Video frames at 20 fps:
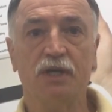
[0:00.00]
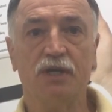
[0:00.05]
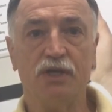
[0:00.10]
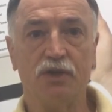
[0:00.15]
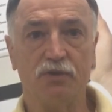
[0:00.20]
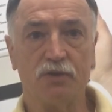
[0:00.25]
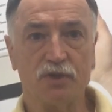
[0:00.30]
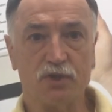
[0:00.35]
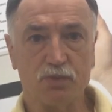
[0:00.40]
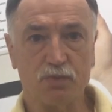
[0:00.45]

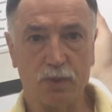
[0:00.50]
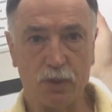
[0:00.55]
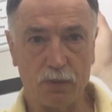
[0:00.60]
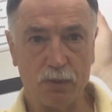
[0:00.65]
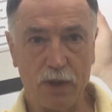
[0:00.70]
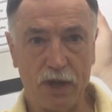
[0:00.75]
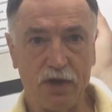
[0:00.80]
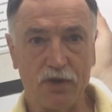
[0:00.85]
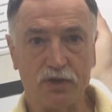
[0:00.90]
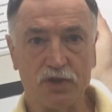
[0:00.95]
you're as
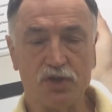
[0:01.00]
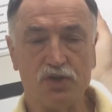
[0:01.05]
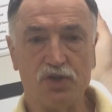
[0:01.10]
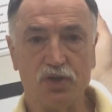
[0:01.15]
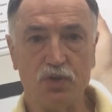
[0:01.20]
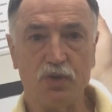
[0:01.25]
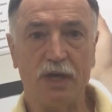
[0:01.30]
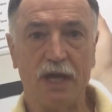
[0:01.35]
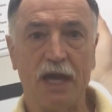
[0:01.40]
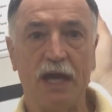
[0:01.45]
prepared as
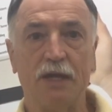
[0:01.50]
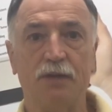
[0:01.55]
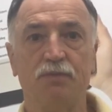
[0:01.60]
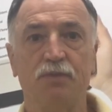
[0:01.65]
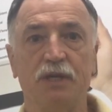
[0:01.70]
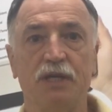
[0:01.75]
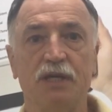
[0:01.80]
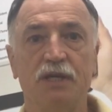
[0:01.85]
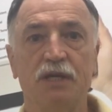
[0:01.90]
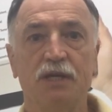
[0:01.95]
you can
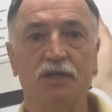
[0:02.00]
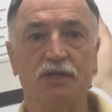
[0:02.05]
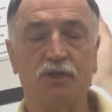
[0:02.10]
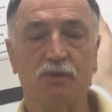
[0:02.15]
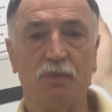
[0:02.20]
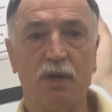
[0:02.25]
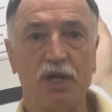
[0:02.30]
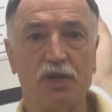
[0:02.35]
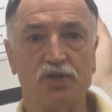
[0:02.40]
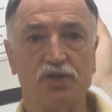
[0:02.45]
be to
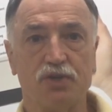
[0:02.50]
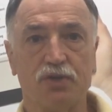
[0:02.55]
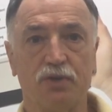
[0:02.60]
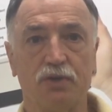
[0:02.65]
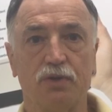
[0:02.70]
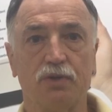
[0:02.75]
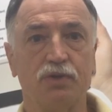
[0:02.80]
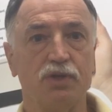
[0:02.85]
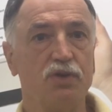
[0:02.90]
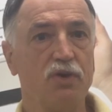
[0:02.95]
make
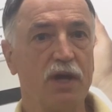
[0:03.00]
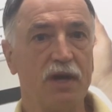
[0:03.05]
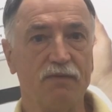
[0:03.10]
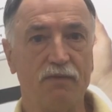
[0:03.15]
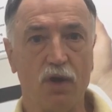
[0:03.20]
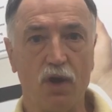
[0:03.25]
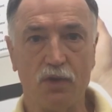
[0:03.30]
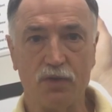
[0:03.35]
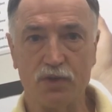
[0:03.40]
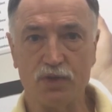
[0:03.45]
sure you have
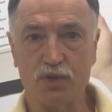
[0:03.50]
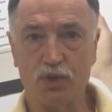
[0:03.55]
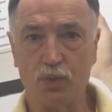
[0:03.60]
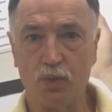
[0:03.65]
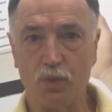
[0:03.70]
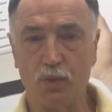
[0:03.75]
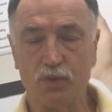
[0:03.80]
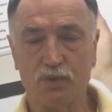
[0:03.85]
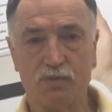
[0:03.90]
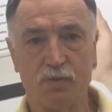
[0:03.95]
all the
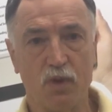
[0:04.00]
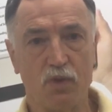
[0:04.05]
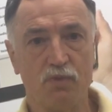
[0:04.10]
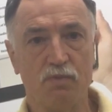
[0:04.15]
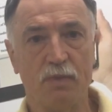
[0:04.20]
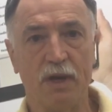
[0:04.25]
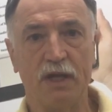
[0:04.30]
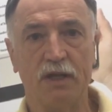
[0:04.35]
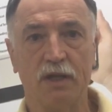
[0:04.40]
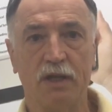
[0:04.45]
tools, both
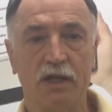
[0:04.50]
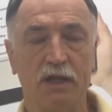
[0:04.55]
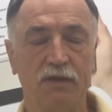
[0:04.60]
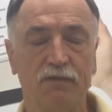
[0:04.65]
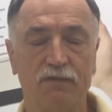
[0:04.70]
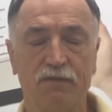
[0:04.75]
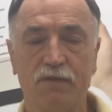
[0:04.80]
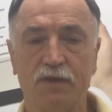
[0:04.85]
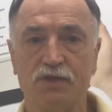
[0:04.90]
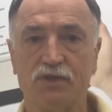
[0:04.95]
mentally
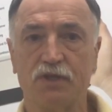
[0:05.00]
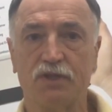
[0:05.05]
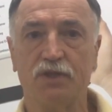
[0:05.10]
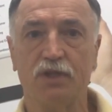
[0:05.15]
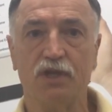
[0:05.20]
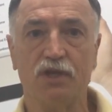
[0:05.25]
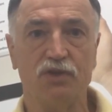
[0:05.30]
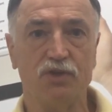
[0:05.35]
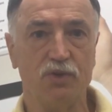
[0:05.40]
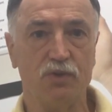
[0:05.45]
and
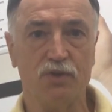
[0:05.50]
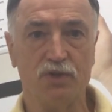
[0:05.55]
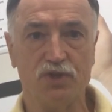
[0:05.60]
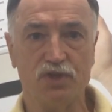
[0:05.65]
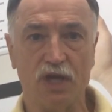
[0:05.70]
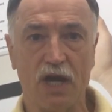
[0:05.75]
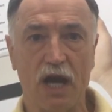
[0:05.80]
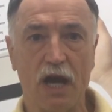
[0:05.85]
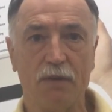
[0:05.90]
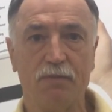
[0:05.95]
physically, to do the
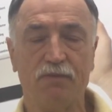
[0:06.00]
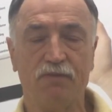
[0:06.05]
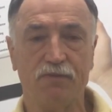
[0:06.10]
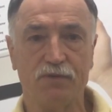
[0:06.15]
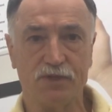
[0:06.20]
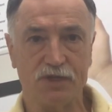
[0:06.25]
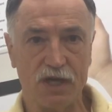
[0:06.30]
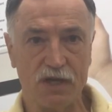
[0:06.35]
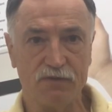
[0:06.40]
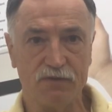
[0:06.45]
job
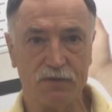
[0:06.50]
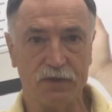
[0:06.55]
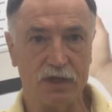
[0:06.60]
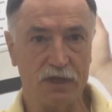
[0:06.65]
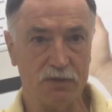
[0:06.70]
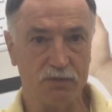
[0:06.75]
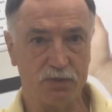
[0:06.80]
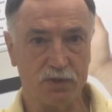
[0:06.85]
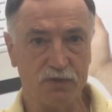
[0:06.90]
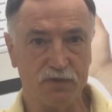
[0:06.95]
safely
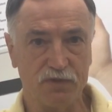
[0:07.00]
and